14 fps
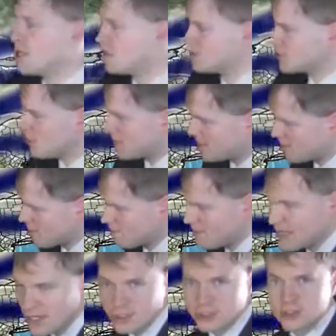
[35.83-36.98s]
also another
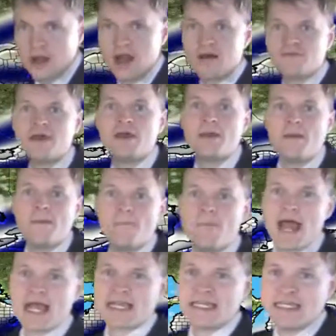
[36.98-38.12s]
bigger trough
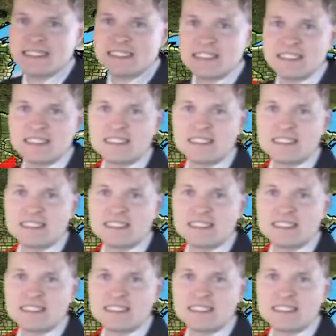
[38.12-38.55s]
back into the